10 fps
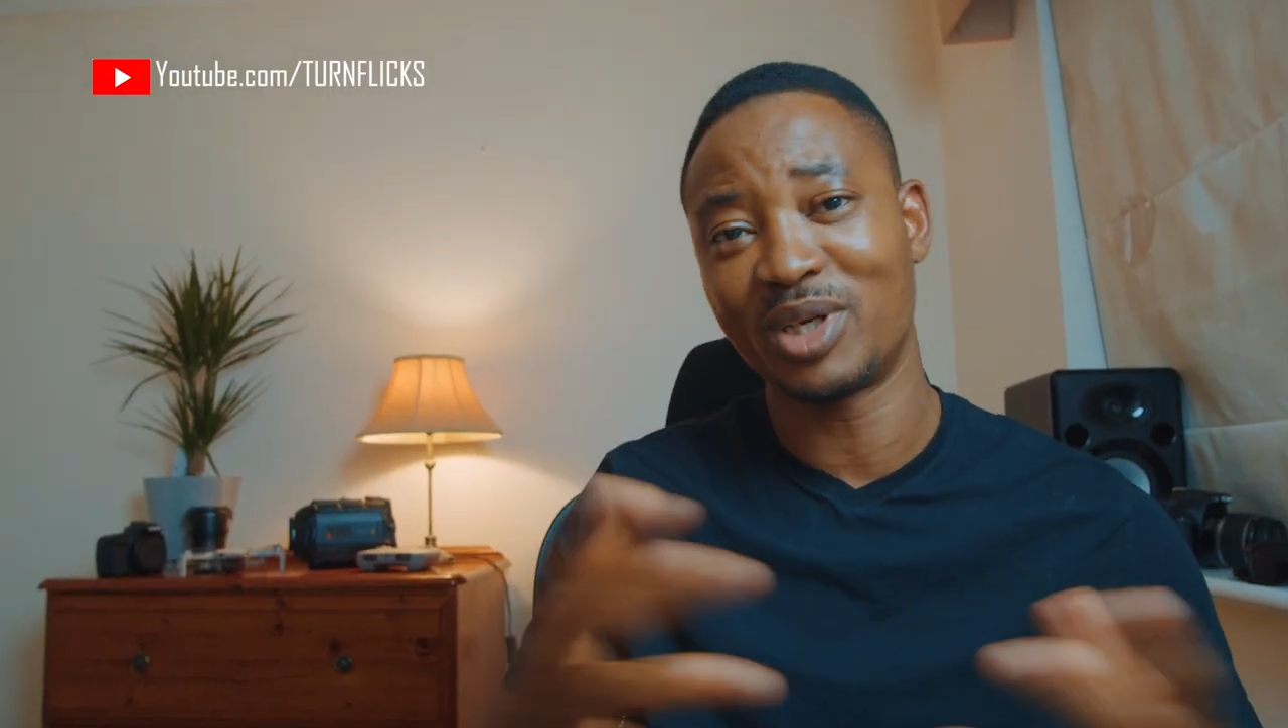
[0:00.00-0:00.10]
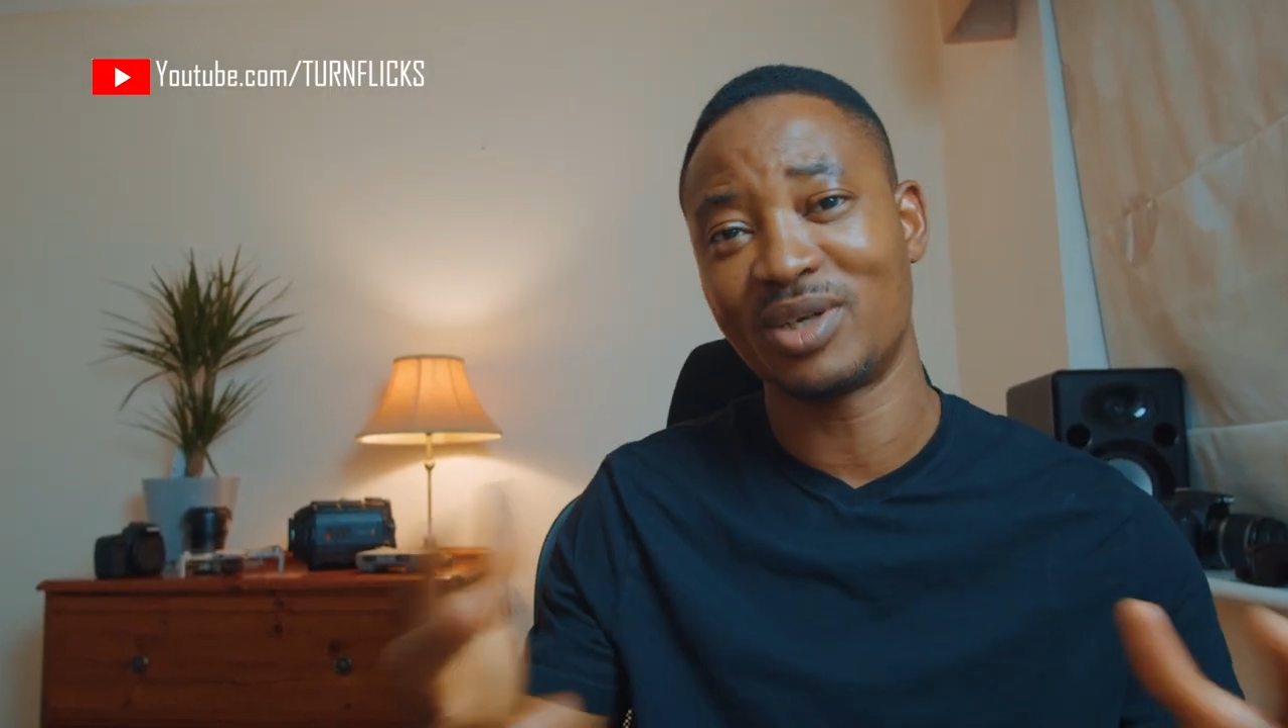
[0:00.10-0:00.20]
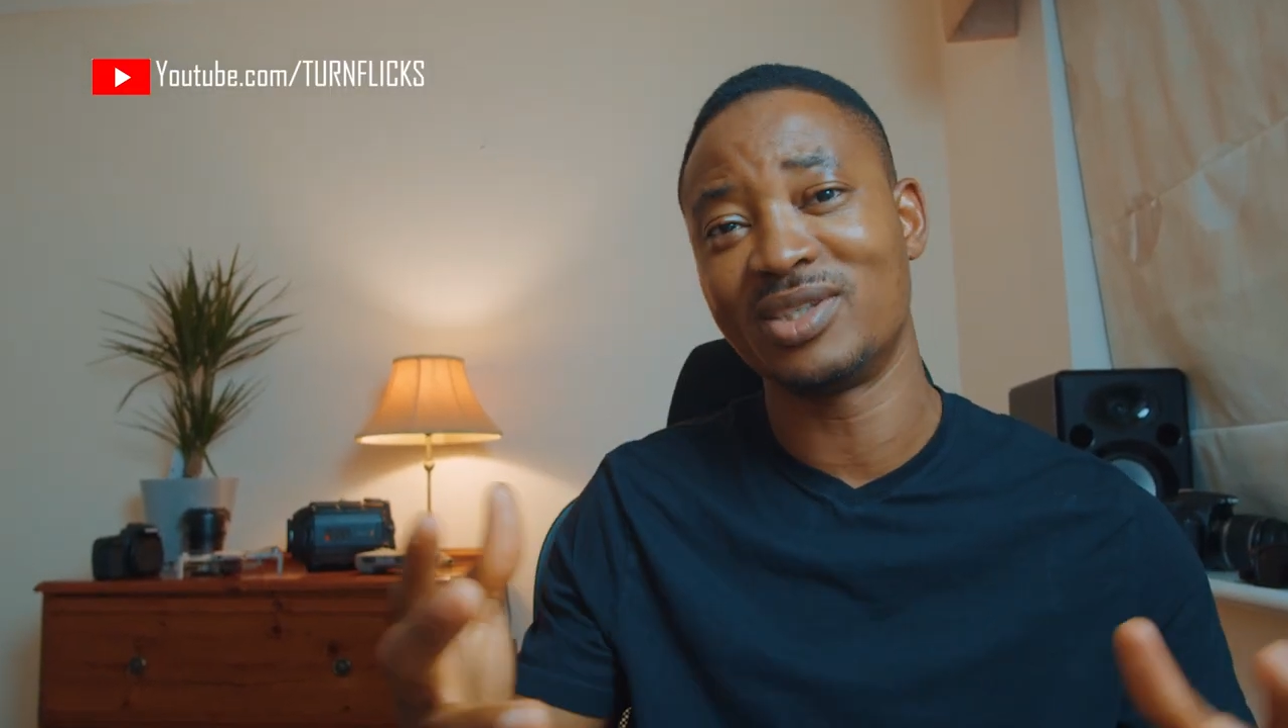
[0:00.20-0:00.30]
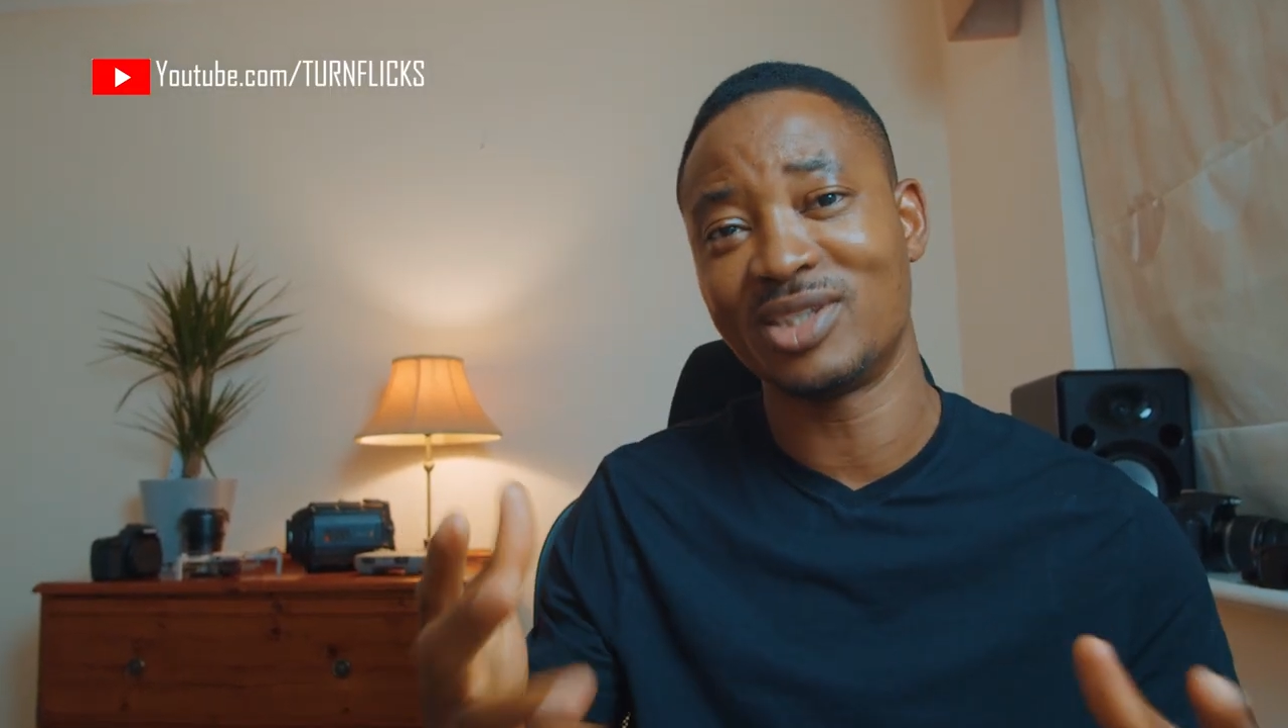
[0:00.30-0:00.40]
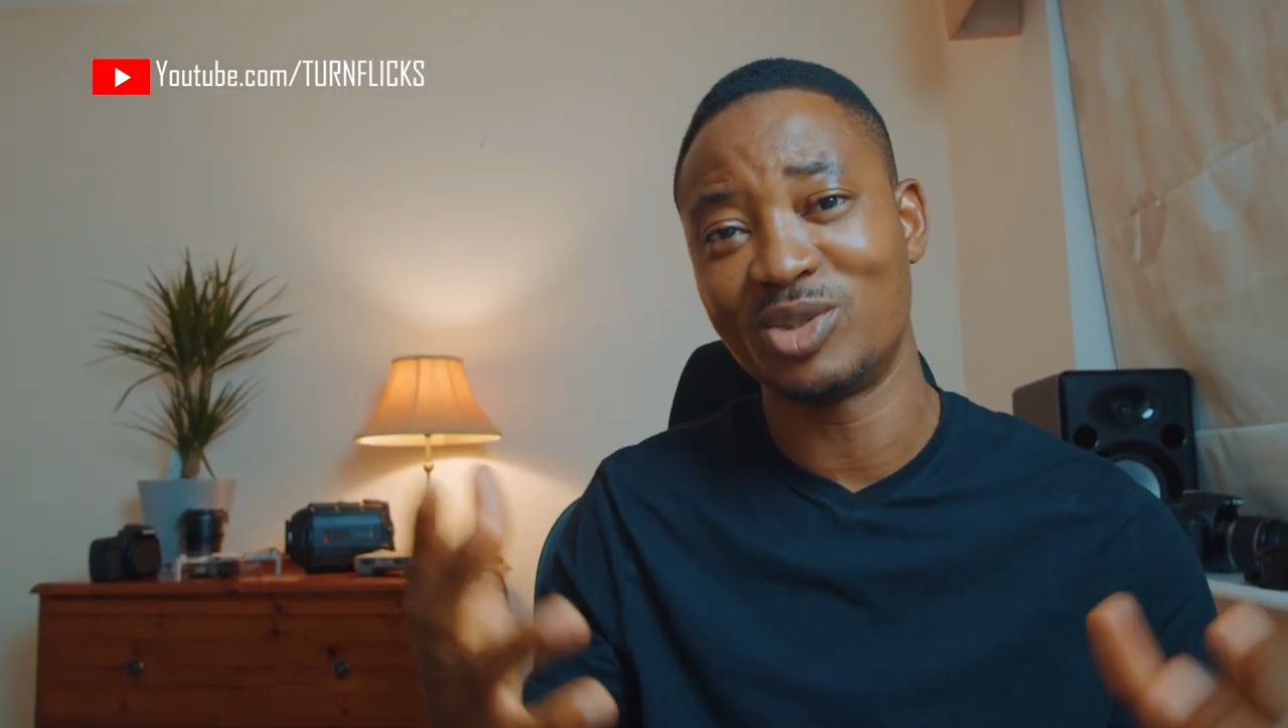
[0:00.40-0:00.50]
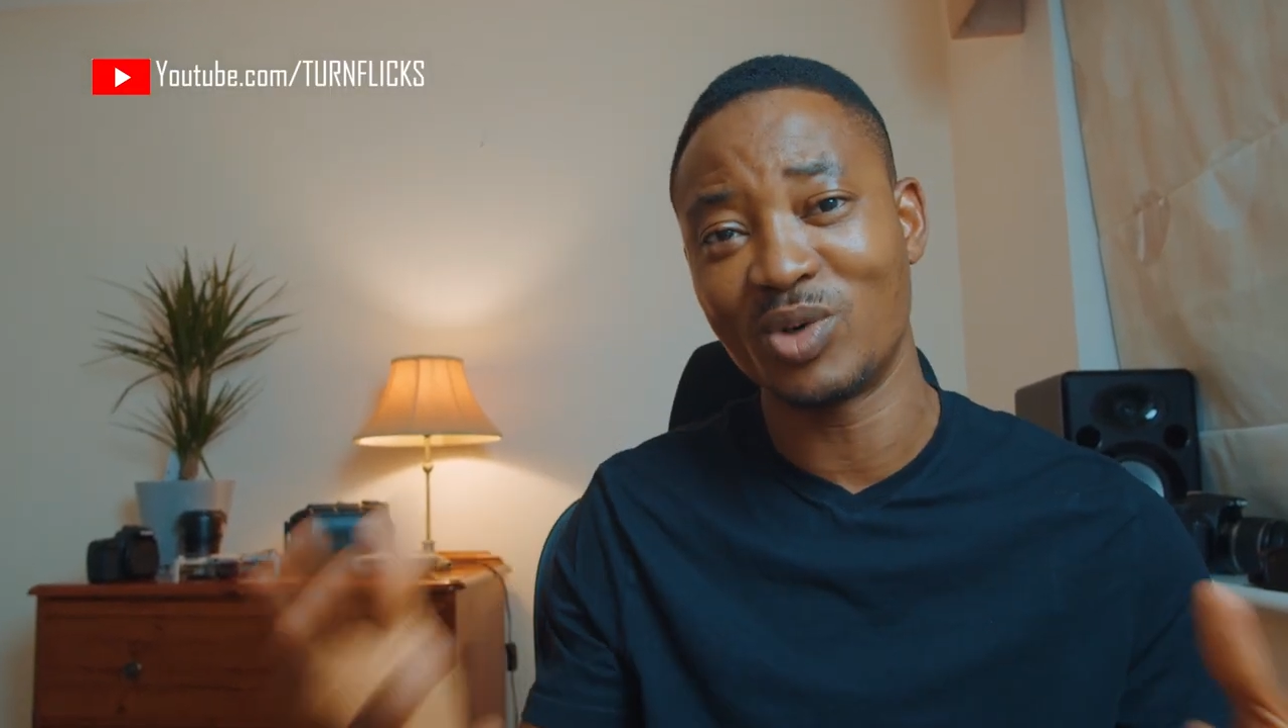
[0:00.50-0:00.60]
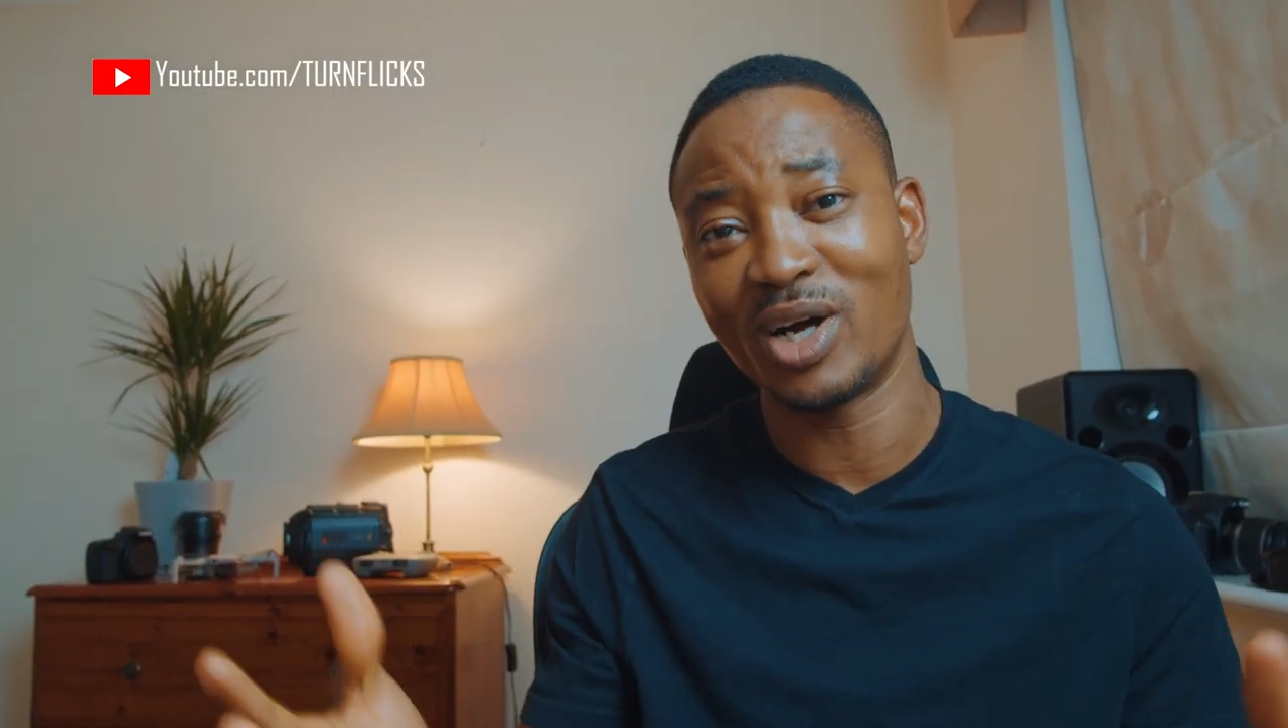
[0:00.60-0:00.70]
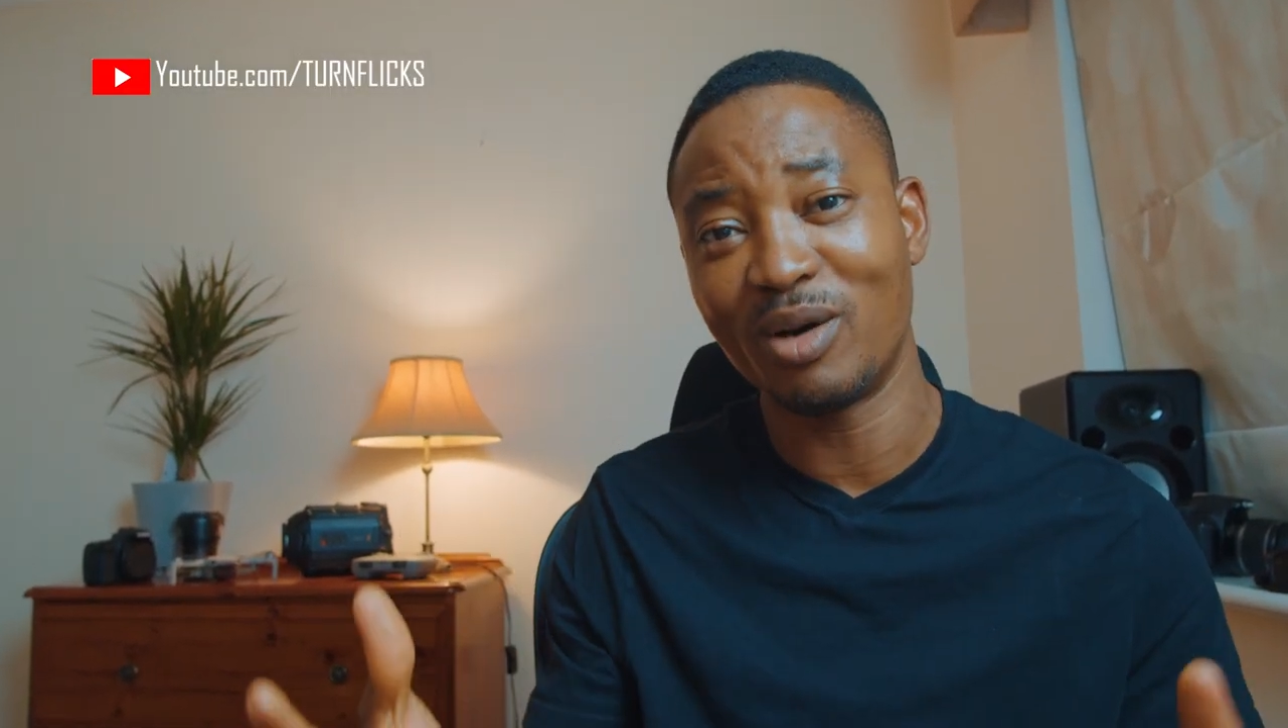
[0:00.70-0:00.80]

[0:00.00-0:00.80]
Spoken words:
because it will